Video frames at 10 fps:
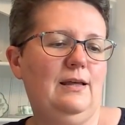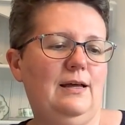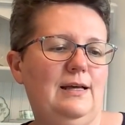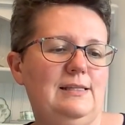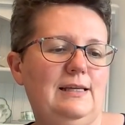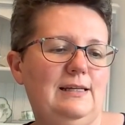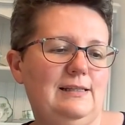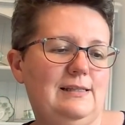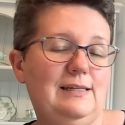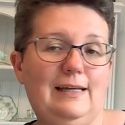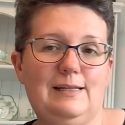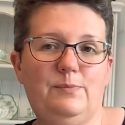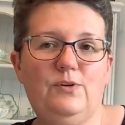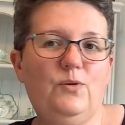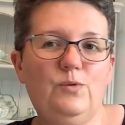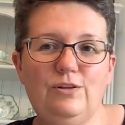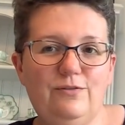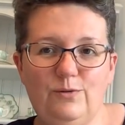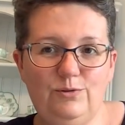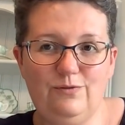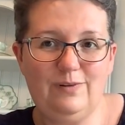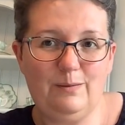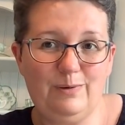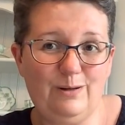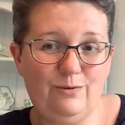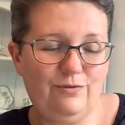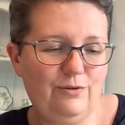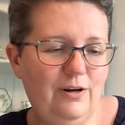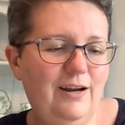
I said it sticks, but not when you fold your fabric over.